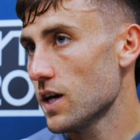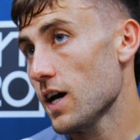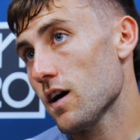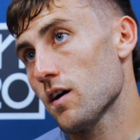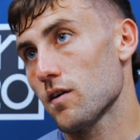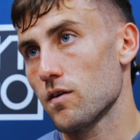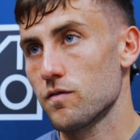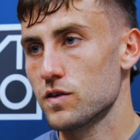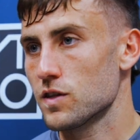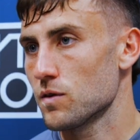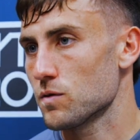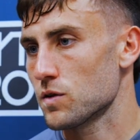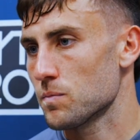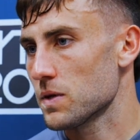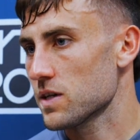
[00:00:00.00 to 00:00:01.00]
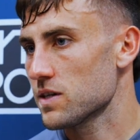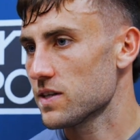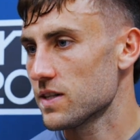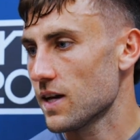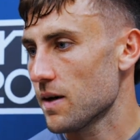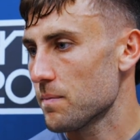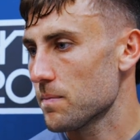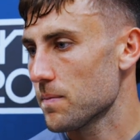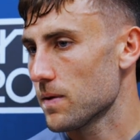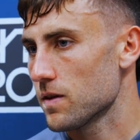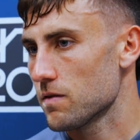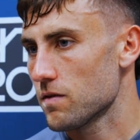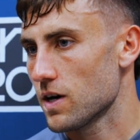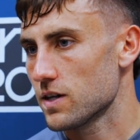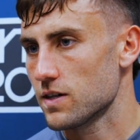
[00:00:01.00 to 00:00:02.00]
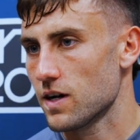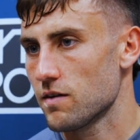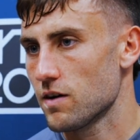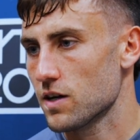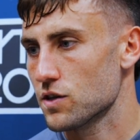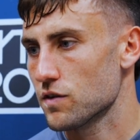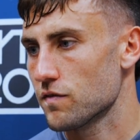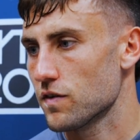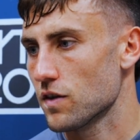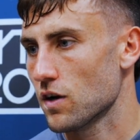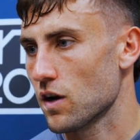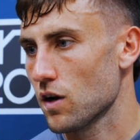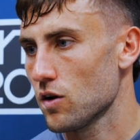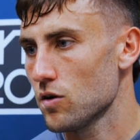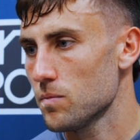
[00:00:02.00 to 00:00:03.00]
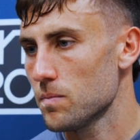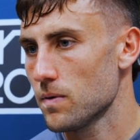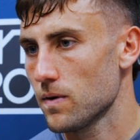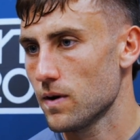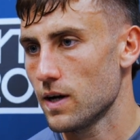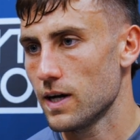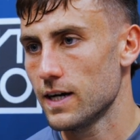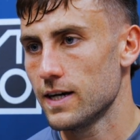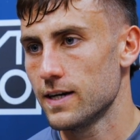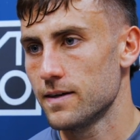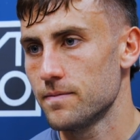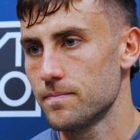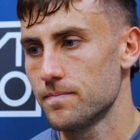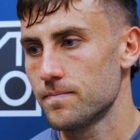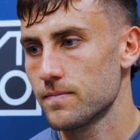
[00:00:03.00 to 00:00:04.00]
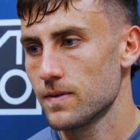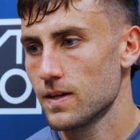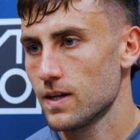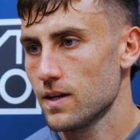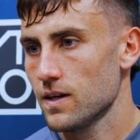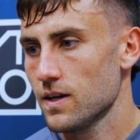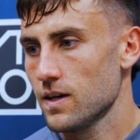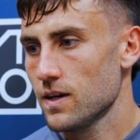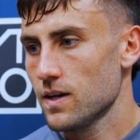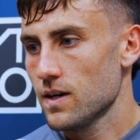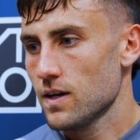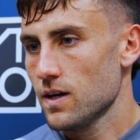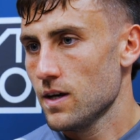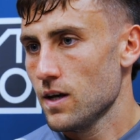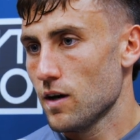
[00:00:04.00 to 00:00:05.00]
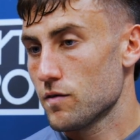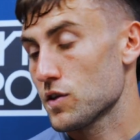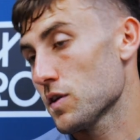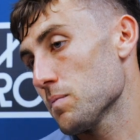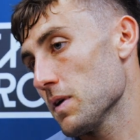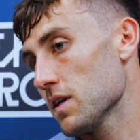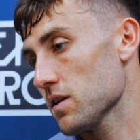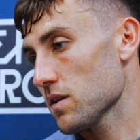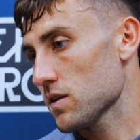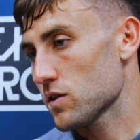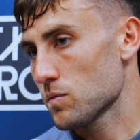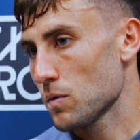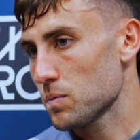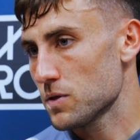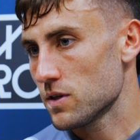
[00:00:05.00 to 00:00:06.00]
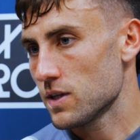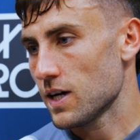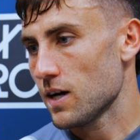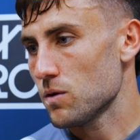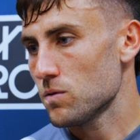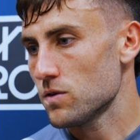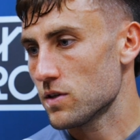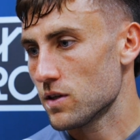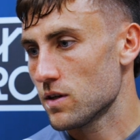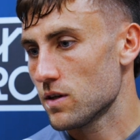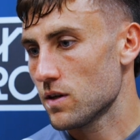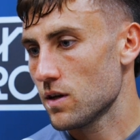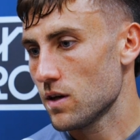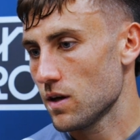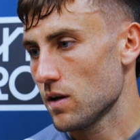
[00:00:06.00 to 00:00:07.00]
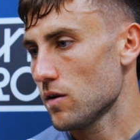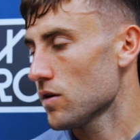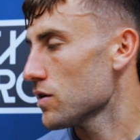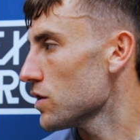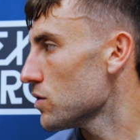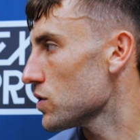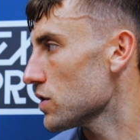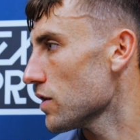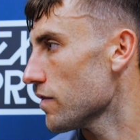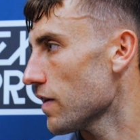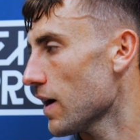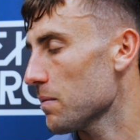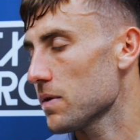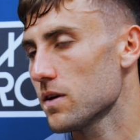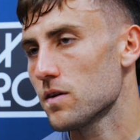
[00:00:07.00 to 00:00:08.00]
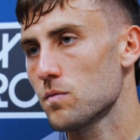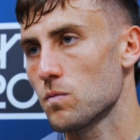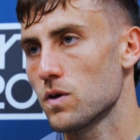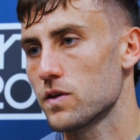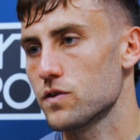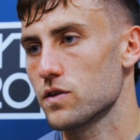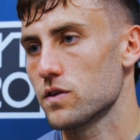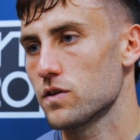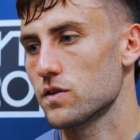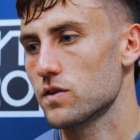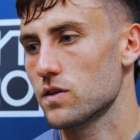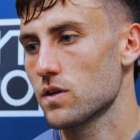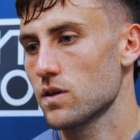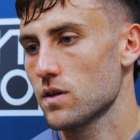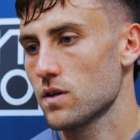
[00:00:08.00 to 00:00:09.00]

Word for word: Yeah, obviously it was a big step in the right direction for the club. Um, obviously, been some ups and downs and a lot of new stuff happening, which is